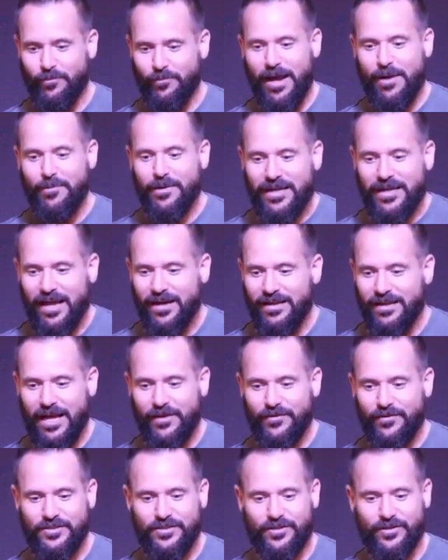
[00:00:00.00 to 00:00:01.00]
Why would God allow
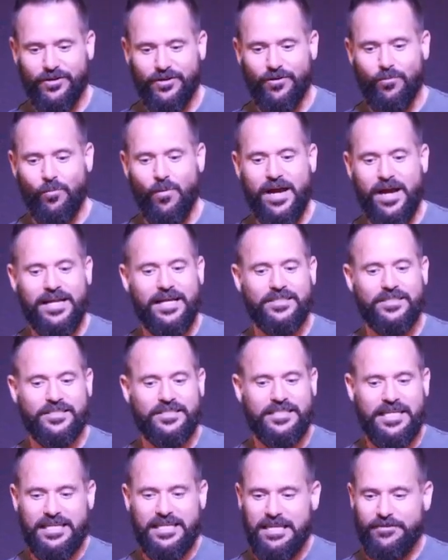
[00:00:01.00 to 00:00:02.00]
this to occur? Why not
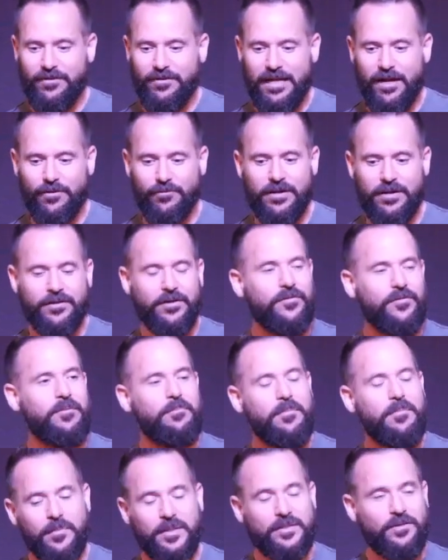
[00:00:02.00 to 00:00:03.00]
just take evil out right there?
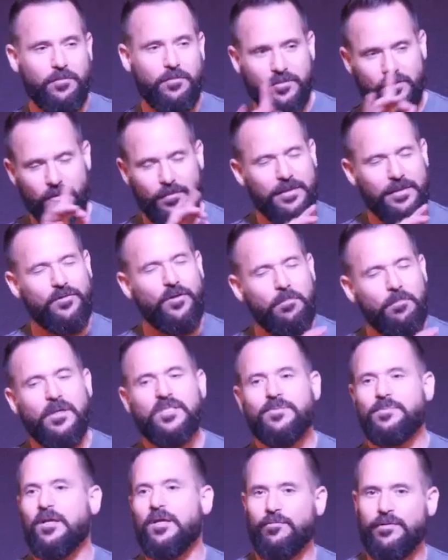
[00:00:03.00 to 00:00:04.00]
But there, so there
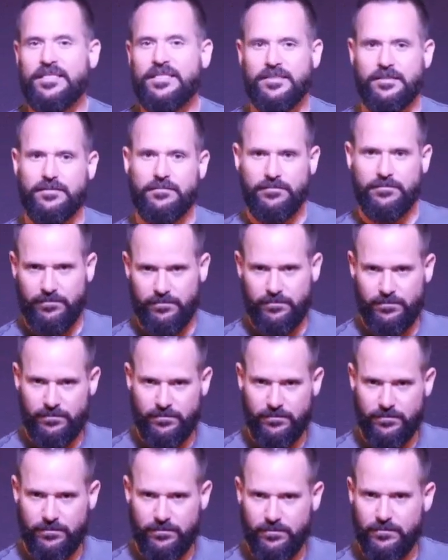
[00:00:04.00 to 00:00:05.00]
must be a reason.
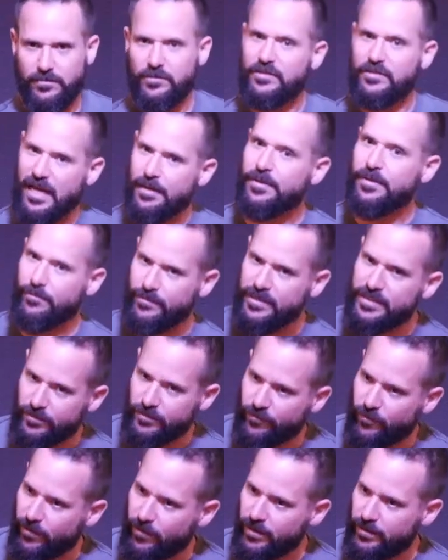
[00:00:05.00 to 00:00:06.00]
There's got to be a reason
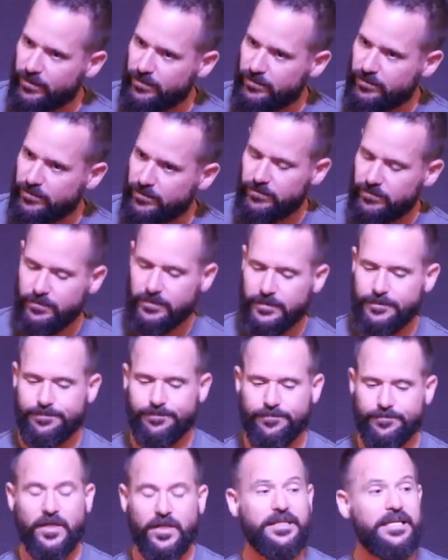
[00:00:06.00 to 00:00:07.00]
for
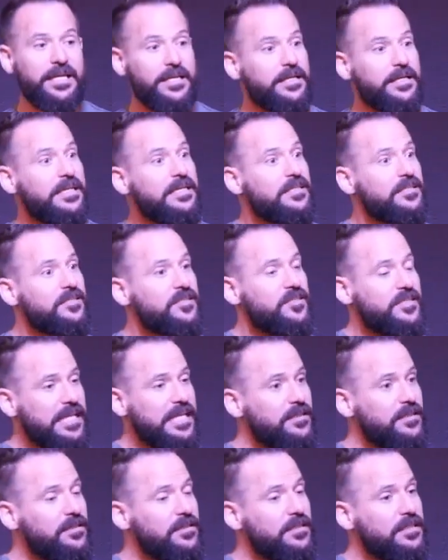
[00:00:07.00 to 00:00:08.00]
it. Again,
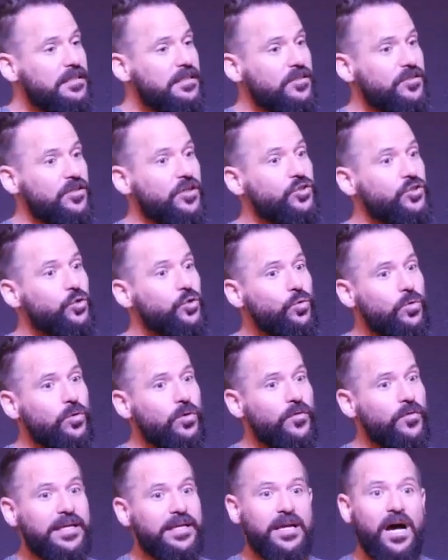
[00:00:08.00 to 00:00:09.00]
Satan is a
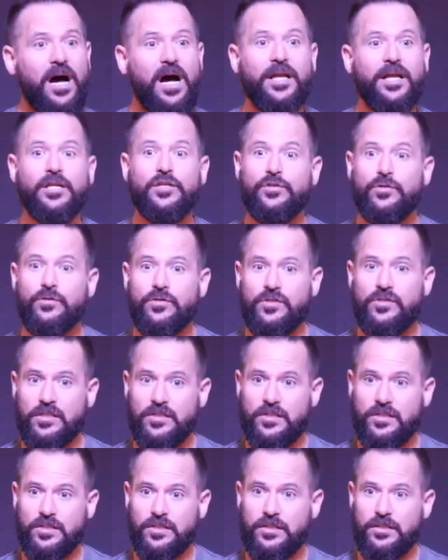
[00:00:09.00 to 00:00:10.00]
tool that God
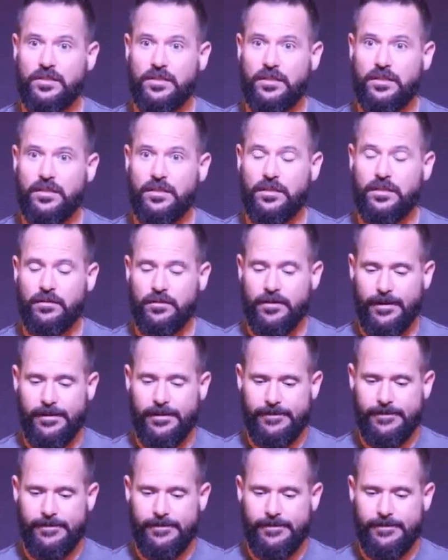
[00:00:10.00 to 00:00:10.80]
uses. Okay?